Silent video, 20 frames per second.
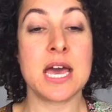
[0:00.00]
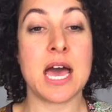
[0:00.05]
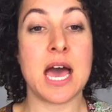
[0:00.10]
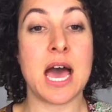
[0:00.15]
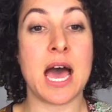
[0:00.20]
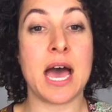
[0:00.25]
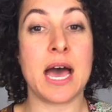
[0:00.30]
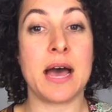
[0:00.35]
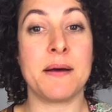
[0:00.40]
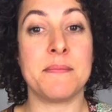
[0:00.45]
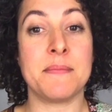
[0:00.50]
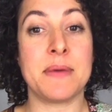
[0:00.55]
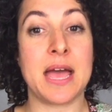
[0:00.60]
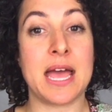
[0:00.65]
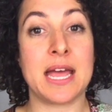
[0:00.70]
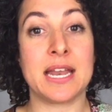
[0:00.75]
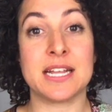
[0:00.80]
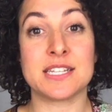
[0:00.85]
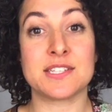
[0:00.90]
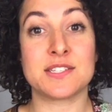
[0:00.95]
um,
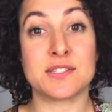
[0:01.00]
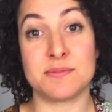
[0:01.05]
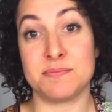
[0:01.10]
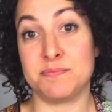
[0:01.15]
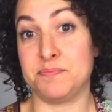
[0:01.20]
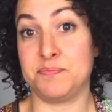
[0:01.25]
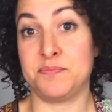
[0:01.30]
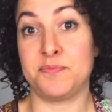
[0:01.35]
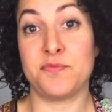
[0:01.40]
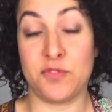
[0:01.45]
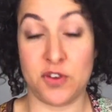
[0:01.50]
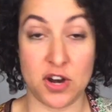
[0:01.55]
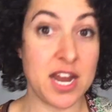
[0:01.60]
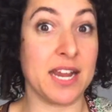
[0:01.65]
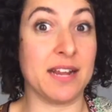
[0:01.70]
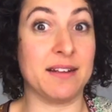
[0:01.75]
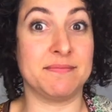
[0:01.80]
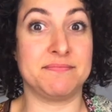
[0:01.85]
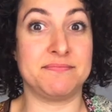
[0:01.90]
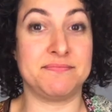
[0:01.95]
and it's free.